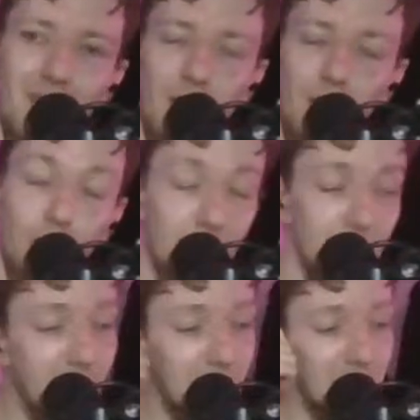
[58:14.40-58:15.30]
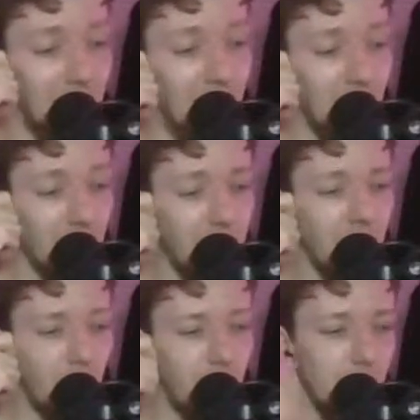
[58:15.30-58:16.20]
Quote tweeted it saying, yeah,
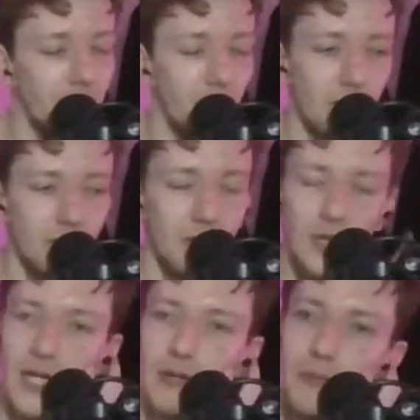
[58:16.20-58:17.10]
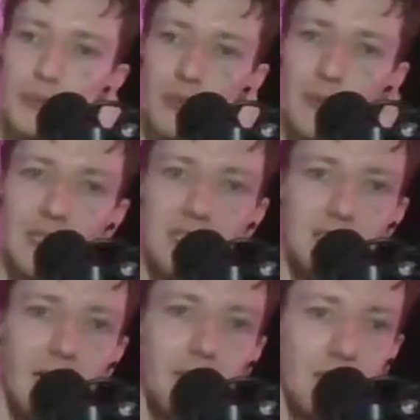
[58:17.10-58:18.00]
when people are being
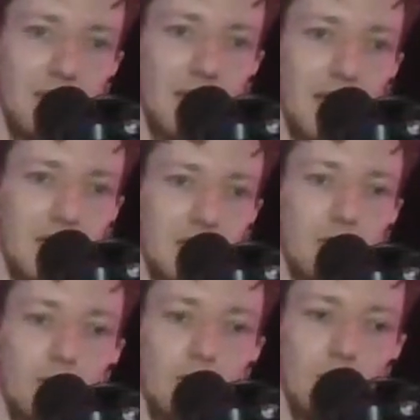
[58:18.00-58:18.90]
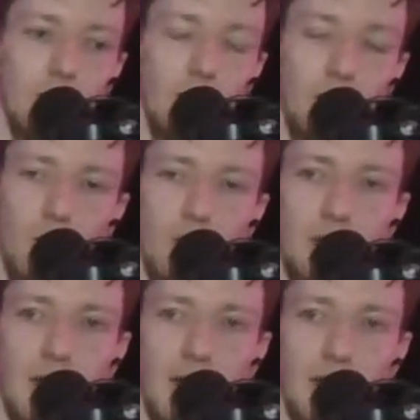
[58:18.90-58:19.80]
stabbed, I do want more
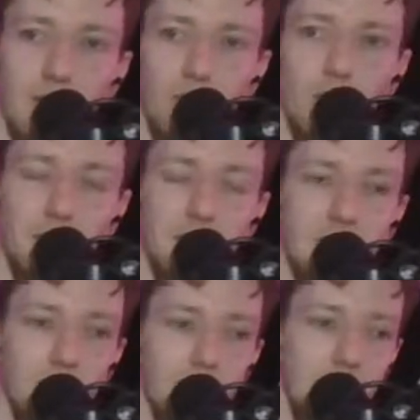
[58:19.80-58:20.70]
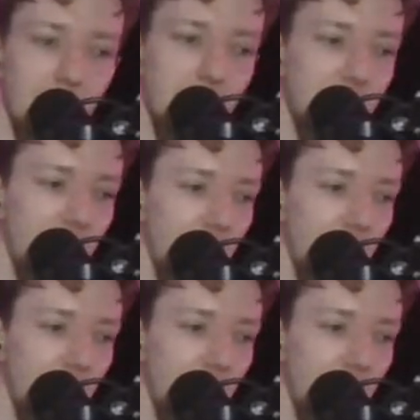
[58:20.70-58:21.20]
police on trains.